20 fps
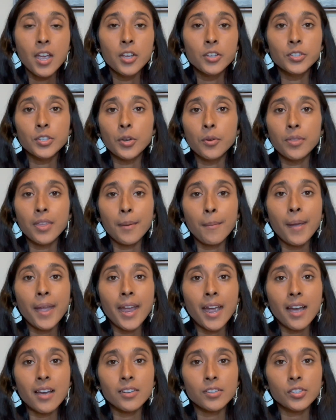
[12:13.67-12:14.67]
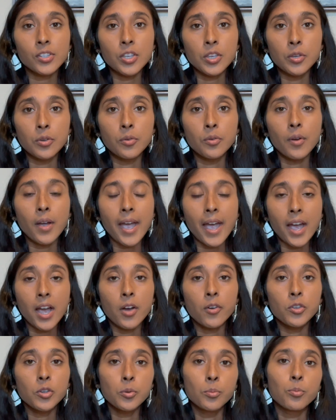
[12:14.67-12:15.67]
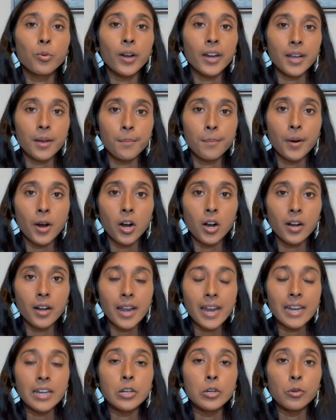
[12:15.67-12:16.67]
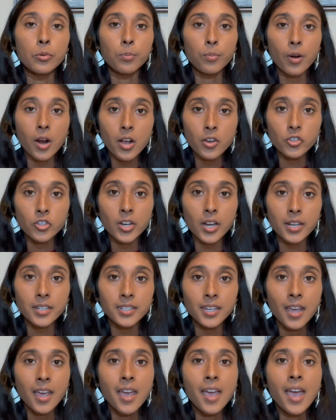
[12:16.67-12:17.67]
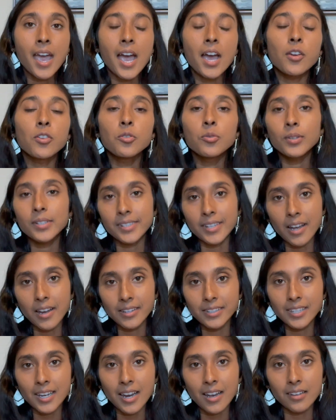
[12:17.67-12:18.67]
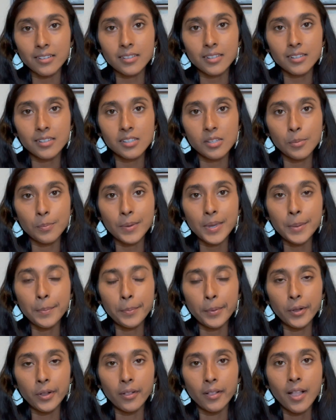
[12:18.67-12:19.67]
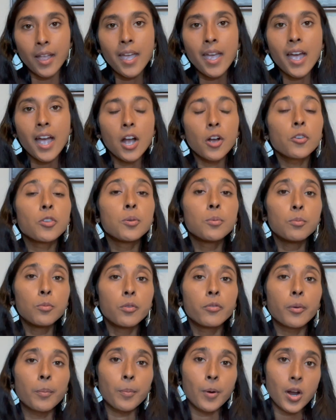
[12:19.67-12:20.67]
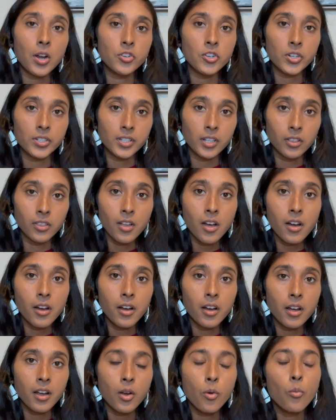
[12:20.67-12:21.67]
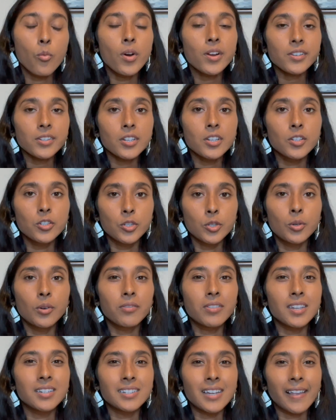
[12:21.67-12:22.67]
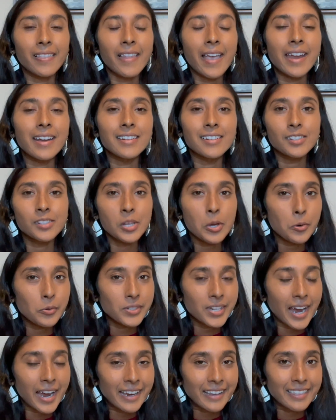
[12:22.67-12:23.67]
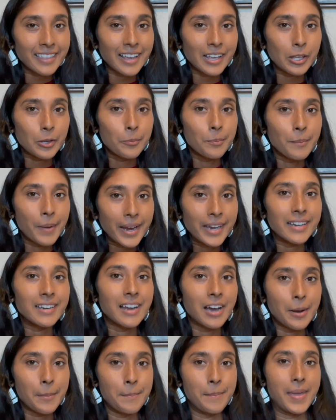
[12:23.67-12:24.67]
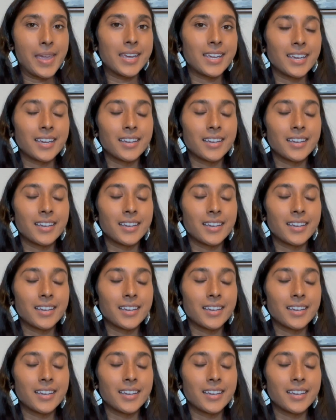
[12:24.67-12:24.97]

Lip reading: So they may ask you how you break apart a new project, how you assign tasks to people, how you move a project along, what to do if the deadline is so tight that you might not make